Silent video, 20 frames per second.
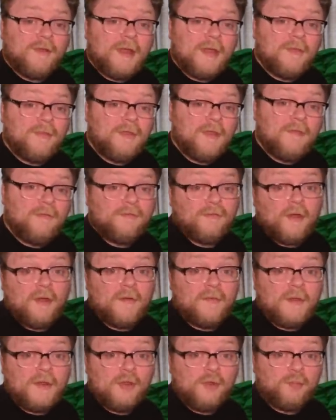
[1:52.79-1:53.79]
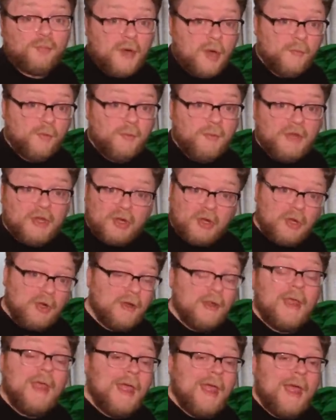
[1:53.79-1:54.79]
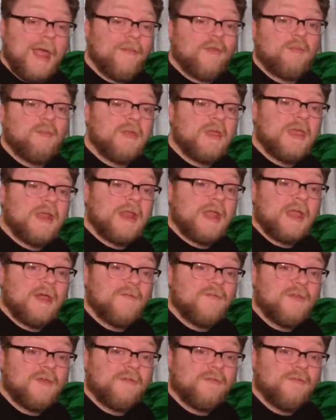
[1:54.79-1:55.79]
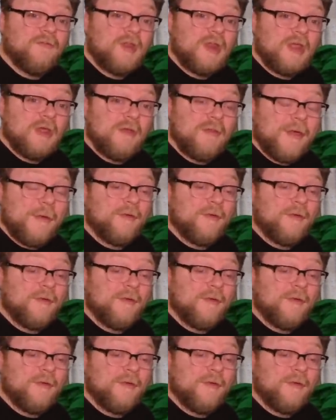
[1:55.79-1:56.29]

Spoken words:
like the song that you probably heard at the beginning of this video.